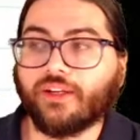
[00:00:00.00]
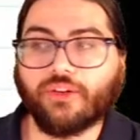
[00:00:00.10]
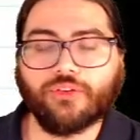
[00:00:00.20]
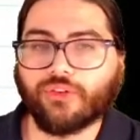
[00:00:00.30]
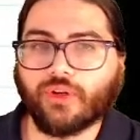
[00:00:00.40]

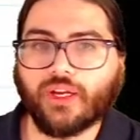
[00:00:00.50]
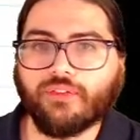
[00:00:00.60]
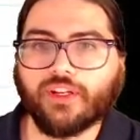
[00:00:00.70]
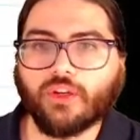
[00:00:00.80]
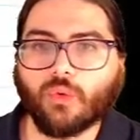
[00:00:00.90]
still have
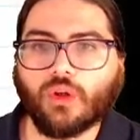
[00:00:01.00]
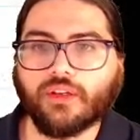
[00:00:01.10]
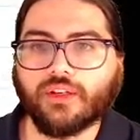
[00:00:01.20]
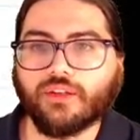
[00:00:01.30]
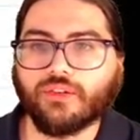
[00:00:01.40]

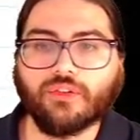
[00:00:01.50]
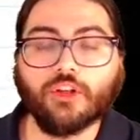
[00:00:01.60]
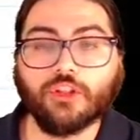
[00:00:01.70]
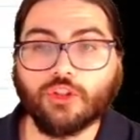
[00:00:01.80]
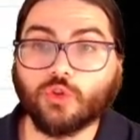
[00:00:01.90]
inequalities. They'll
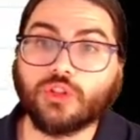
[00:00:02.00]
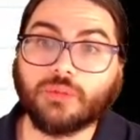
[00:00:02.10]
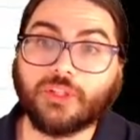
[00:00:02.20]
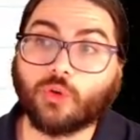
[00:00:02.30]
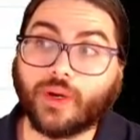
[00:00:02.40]
usually be
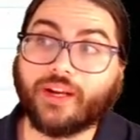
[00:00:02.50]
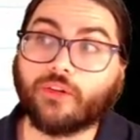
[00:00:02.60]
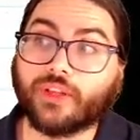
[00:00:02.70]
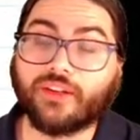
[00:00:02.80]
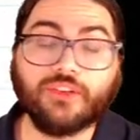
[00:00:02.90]
greater
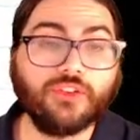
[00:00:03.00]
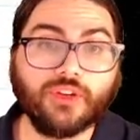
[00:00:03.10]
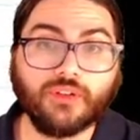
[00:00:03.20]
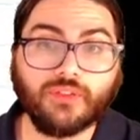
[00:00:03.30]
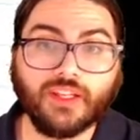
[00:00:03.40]
thans instead
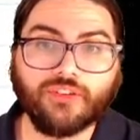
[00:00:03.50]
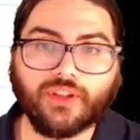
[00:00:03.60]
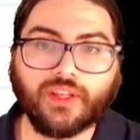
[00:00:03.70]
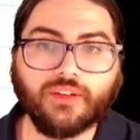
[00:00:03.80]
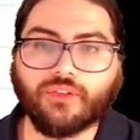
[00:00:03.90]
of less
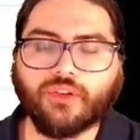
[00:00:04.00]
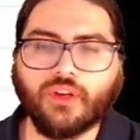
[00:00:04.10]
thans.